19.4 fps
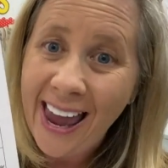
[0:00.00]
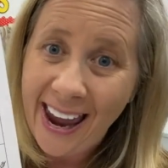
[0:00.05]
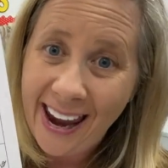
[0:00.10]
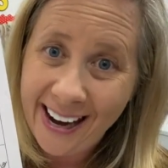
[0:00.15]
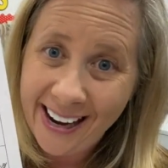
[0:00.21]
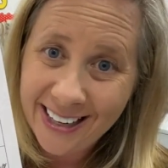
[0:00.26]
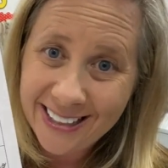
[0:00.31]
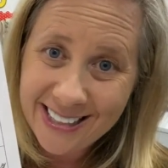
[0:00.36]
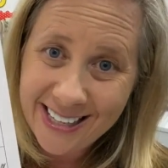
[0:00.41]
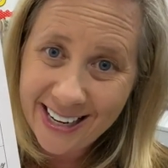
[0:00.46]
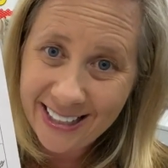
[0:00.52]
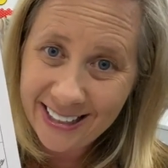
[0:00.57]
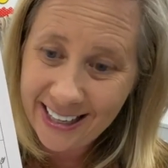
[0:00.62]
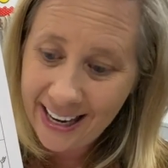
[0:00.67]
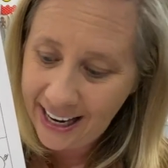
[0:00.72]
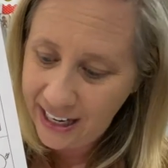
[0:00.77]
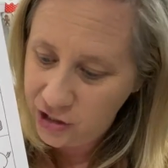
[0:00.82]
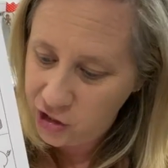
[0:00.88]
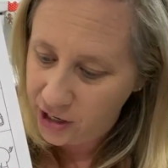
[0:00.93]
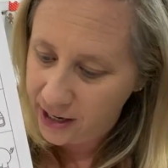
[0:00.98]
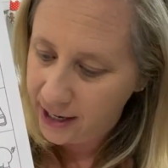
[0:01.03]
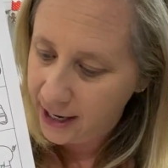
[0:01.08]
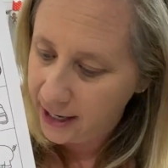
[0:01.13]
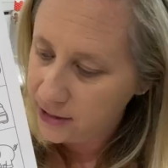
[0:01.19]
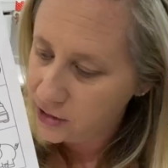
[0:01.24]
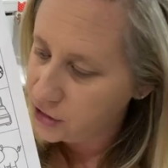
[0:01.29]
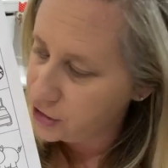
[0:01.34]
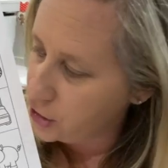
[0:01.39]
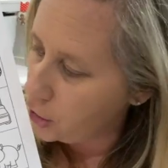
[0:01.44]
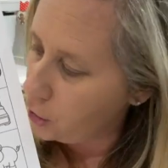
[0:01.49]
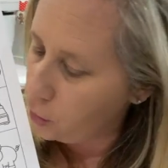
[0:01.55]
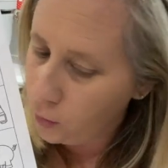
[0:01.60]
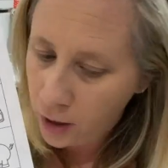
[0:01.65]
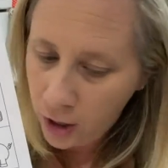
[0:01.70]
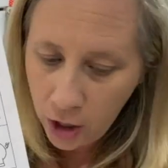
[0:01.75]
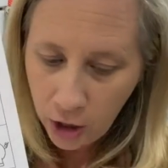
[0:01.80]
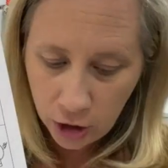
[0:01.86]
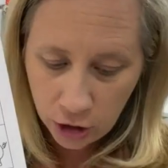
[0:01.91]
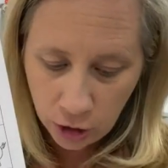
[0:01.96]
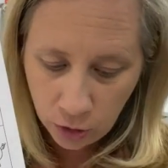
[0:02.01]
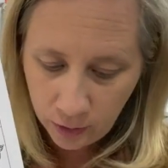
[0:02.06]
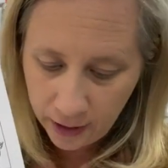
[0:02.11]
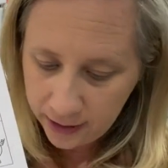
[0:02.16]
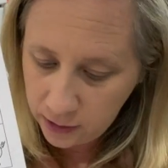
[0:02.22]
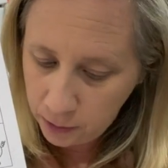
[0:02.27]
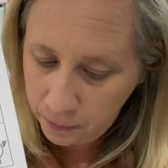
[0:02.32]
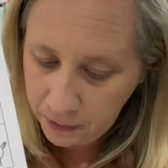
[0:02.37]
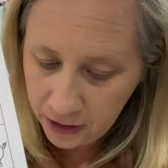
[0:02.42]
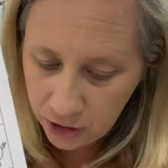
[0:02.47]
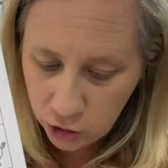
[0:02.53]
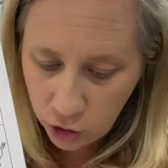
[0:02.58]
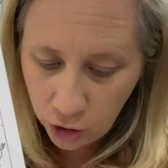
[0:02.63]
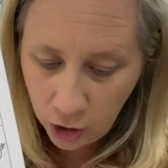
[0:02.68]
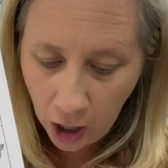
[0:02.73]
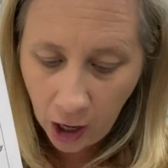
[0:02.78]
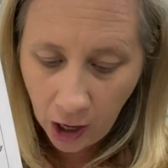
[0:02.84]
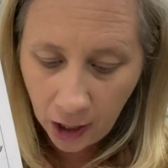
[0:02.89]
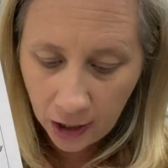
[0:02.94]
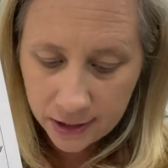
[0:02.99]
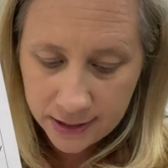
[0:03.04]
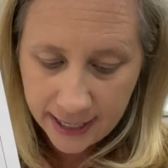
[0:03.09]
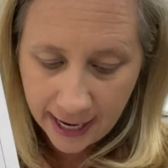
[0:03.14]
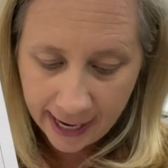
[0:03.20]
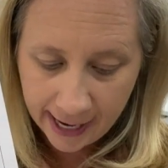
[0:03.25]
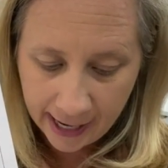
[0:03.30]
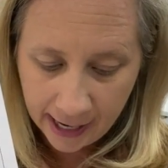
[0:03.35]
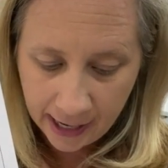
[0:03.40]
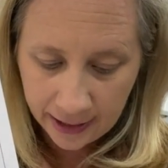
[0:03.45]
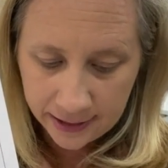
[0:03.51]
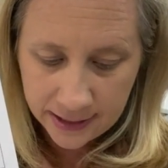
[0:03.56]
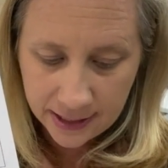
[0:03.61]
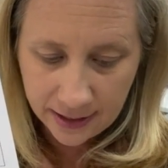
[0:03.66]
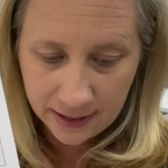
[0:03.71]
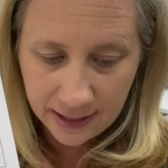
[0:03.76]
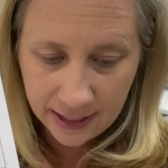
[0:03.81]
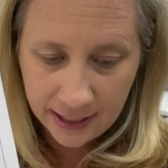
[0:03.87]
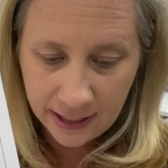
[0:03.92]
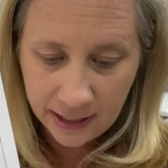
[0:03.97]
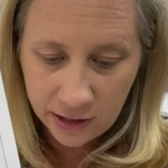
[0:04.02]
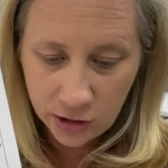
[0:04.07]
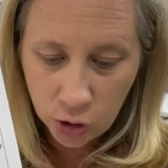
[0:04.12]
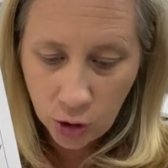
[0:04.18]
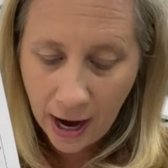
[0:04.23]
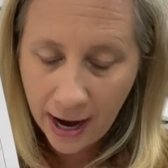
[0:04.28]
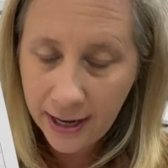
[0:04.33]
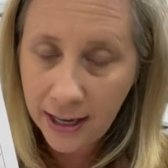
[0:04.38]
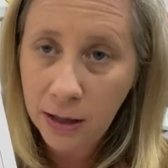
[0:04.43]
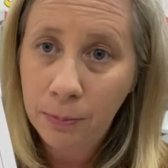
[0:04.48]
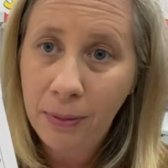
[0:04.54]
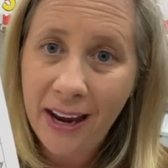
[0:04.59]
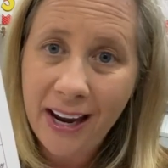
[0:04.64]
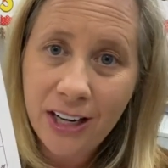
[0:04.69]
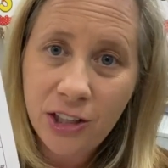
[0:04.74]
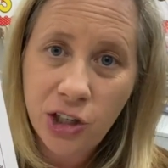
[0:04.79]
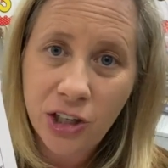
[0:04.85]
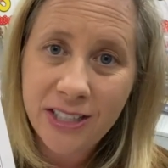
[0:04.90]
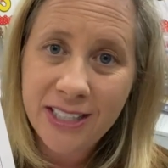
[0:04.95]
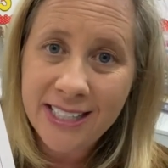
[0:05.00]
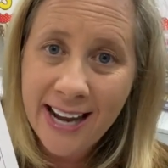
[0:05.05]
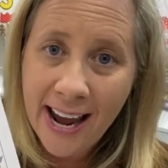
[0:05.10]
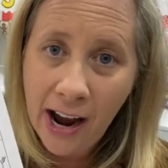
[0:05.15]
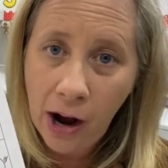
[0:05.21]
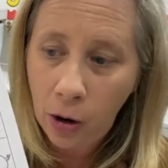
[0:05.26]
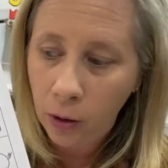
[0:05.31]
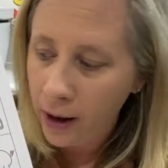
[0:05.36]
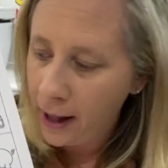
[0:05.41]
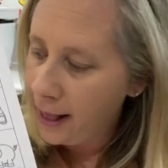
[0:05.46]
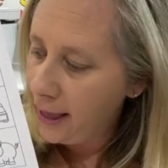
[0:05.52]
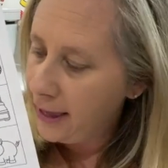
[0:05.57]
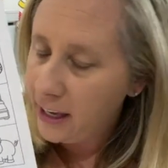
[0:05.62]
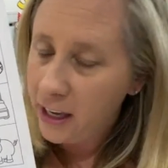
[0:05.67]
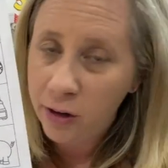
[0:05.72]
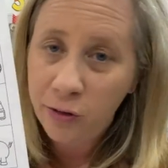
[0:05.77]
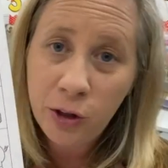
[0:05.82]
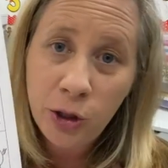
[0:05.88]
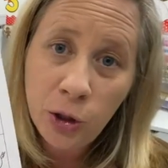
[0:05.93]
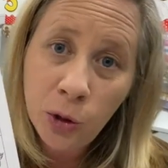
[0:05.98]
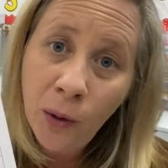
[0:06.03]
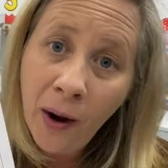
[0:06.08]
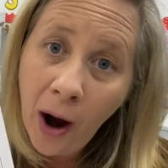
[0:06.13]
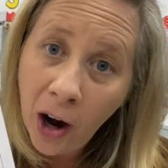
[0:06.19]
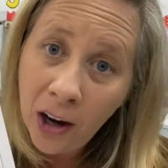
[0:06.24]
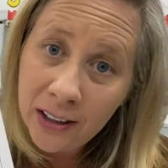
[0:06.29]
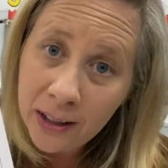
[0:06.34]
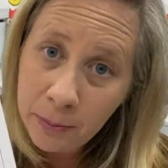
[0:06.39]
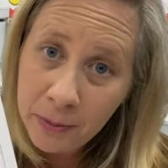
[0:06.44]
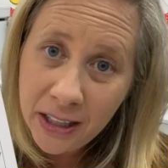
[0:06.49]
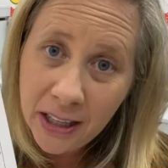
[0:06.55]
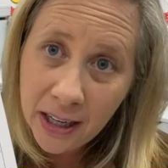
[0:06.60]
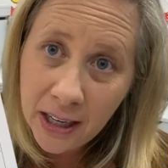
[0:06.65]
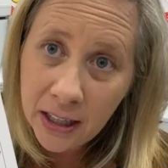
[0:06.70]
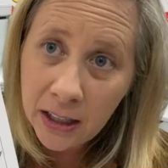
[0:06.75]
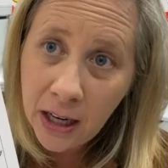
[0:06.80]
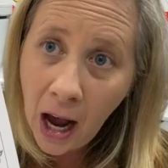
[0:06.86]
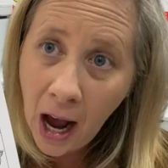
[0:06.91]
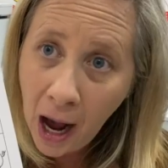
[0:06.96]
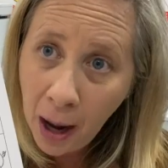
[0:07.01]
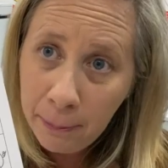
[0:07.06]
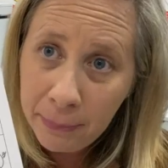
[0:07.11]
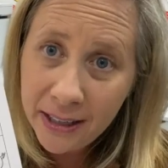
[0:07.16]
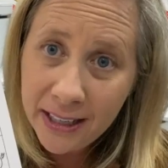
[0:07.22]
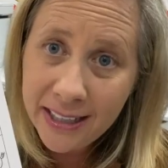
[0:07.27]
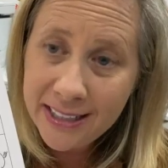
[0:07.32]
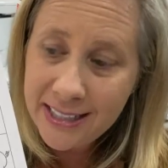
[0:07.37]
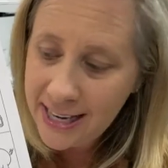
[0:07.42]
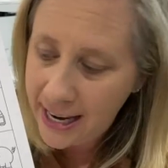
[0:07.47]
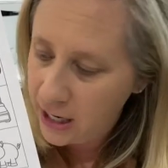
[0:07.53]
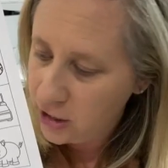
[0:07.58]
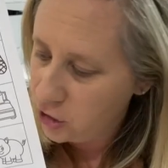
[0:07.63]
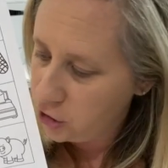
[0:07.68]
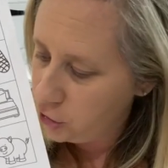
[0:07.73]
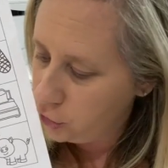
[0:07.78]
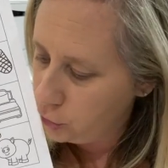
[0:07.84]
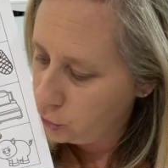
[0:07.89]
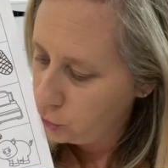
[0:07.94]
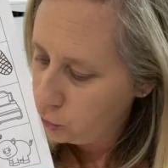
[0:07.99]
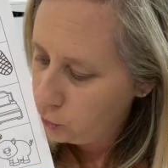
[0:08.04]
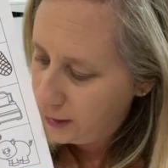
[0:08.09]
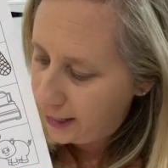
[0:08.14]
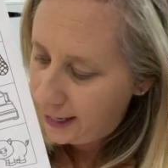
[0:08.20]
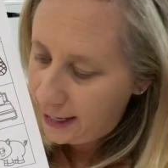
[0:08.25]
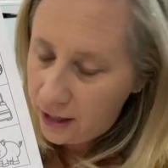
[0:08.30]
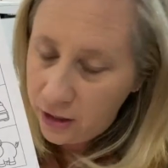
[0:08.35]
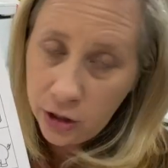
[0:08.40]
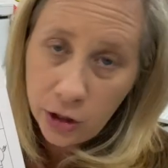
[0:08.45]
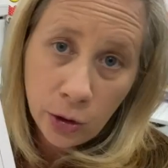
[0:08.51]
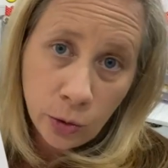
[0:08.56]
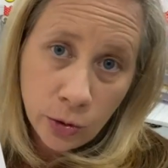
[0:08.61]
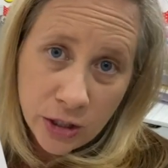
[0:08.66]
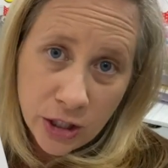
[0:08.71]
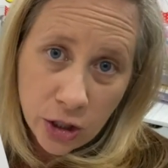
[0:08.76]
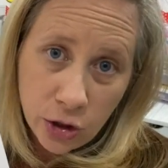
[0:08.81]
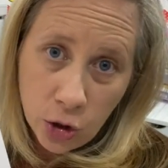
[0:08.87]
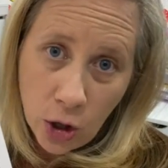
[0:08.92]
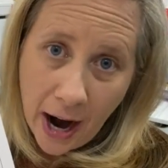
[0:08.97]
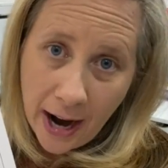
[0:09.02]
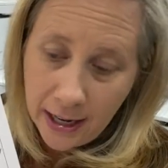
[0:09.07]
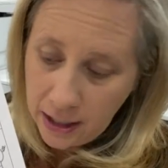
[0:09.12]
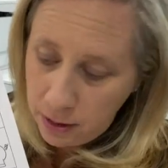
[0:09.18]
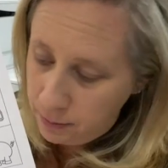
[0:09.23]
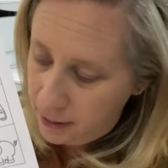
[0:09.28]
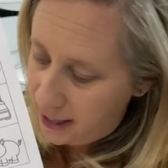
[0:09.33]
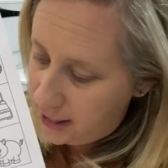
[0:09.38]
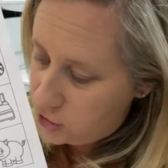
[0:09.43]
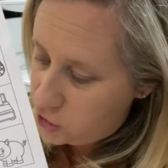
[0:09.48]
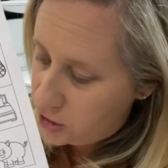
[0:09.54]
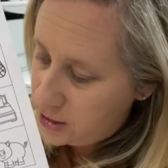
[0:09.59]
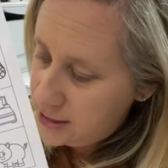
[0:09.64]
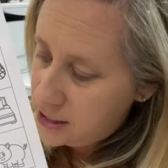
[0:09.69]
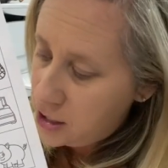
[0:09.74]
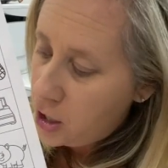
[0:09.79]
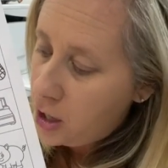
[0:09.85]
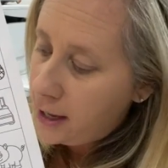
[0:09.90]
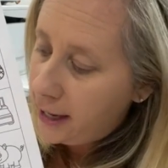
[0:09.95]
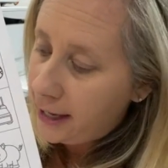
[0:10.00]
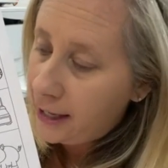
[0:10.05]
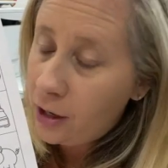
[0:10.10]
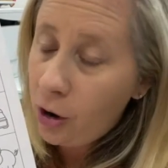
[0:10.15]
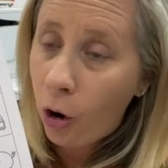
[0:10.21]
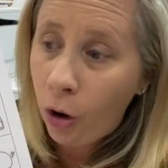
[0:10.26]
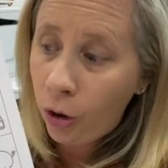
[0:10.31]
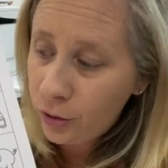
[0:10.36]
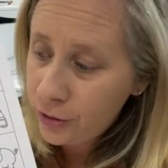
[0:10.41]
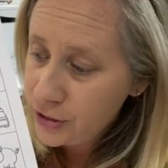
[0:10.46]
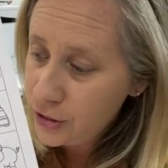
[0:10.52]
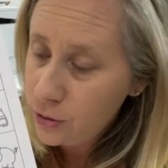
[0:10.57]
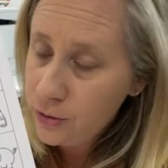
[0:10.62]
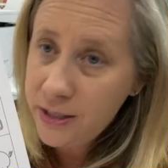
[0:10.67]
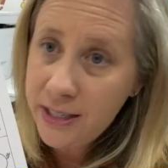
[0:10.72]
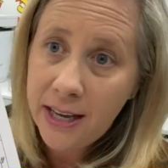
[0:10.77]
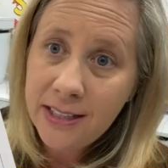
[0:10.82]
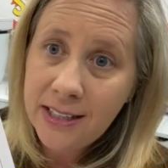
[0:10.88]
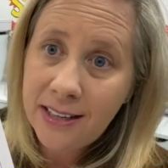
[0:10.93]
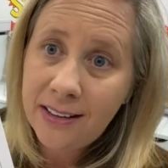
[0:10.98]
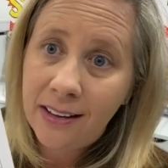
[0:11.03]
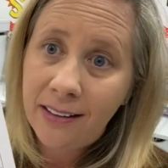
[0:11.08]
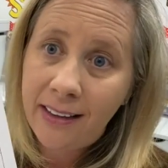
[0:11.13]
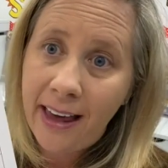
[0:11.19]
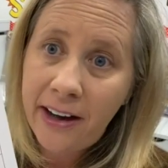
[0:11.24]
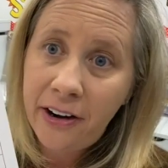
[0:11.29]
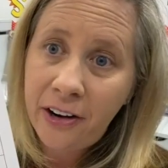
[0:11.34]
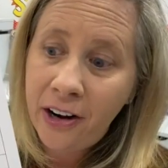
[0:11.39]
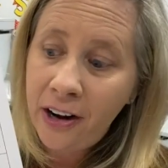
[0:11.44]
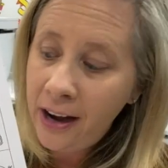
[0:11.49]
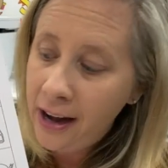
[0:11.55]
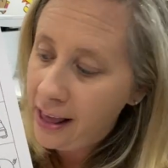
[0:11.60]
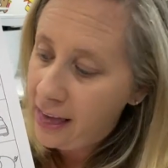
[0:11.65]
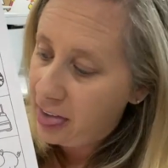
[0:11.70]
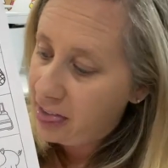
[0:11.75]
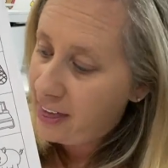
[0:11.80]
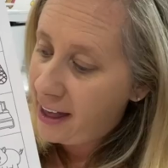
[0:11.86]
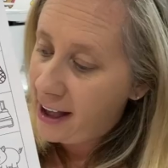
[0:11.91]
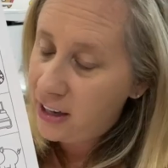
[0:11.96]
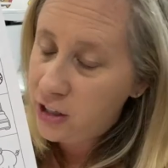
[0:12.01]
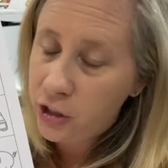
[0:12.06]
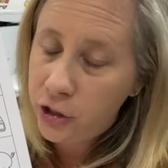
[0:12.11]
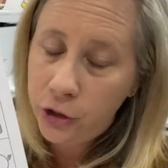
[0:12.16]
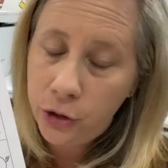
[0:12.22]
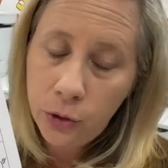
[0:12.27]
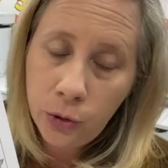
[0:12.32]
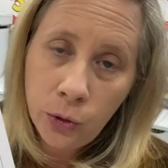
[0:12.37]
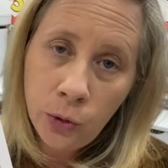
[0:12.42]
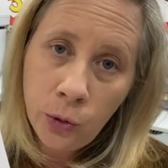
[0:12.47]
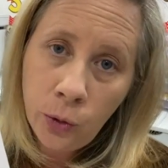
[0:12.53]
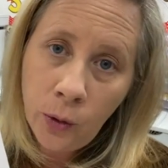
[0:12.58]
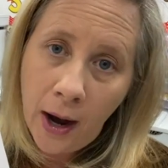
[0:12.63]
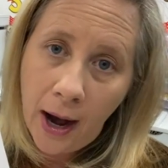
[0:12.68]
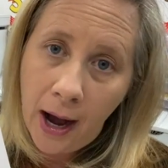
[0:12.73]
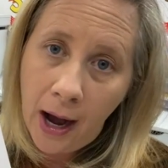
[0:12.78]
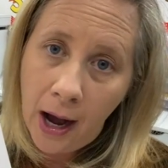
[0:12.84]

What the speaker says: and engaging. And so you get the picture cards and the tracking pages. Now, if you are limited on copies and you can't use the tracking pages, it also says in the letter that you